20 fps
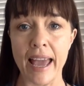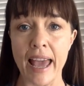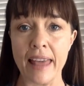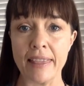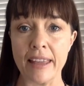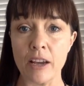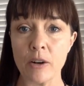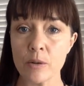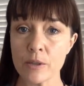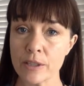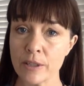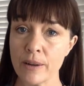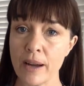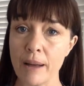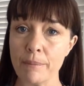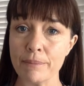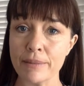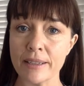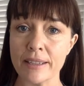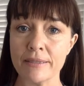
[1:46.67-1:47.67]
and they also
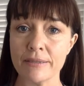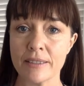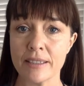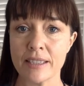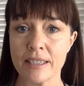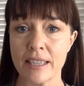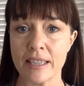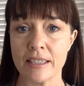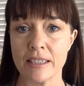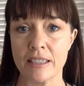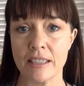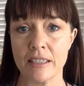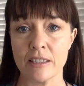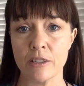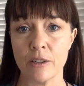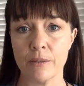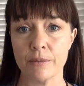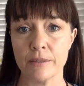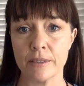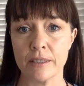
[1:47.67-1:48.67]
uplift the senses
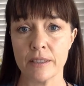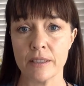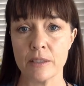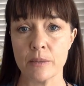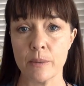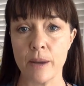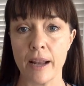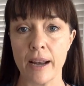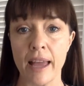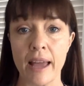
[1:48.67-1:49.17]
often as well.